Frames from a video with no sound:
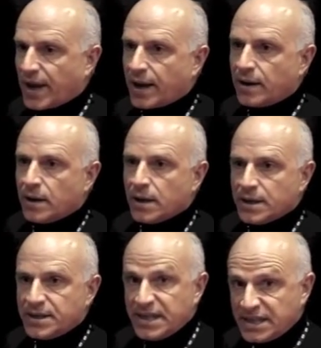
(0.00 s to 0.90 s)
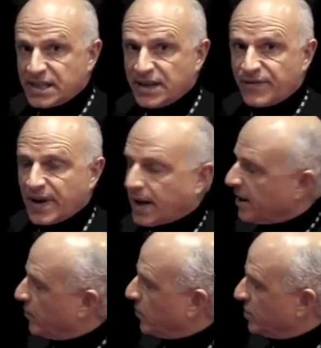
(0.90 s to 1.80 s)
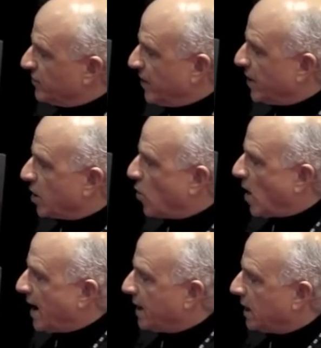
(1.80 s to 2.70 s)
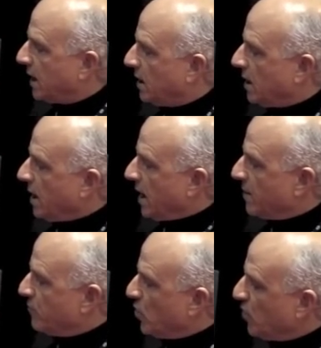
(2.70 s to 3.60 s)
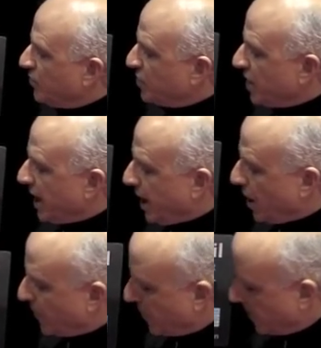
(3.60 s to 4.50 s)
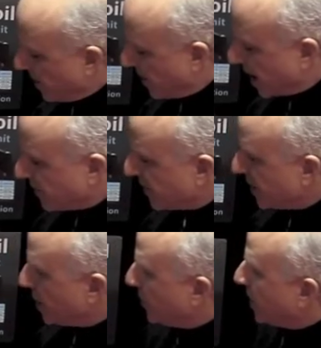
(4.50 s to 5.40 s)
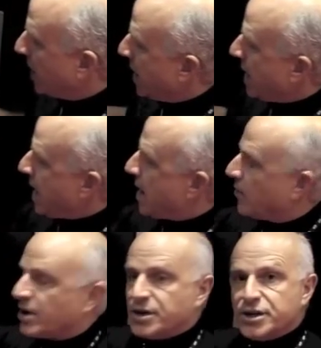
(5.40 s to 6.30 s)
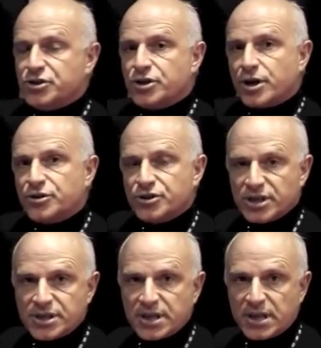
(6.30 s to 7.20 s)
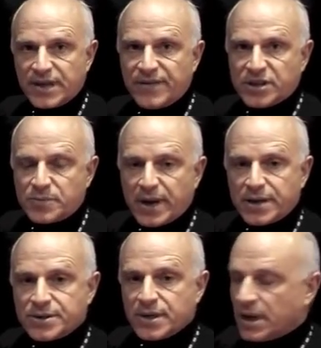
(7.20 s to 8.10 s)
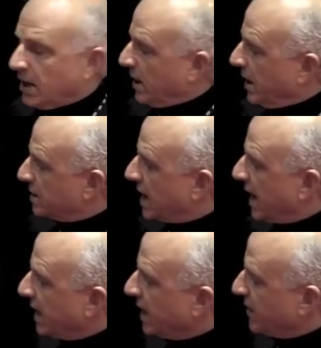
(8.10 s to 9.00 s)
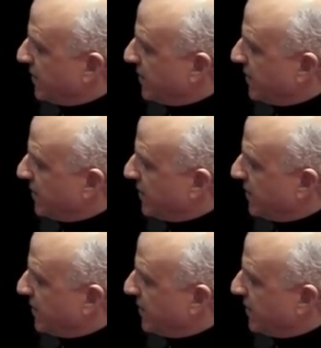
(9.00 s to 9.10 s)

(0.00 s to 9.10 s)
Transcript: fan, DC fan that runs very quietly and moves the air from the bottom of the unit out and discharges into the living space. It's highly